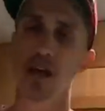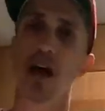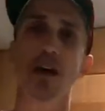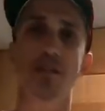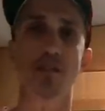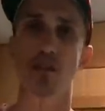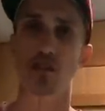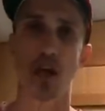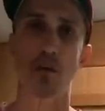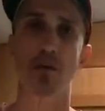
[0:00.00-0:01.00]
Yeah, even the
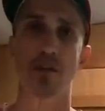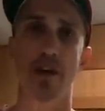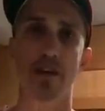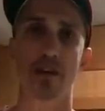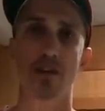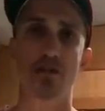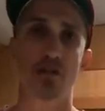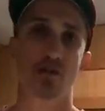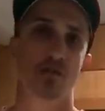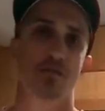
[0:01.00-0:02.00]
shower thing. It's
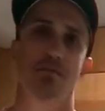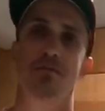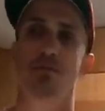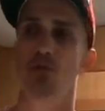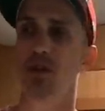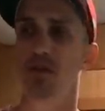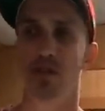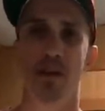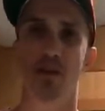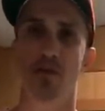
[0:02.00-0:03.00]
just we
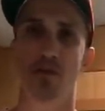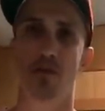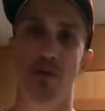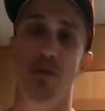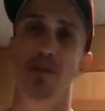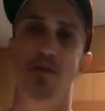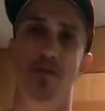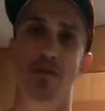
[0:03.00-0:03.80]
never get to it.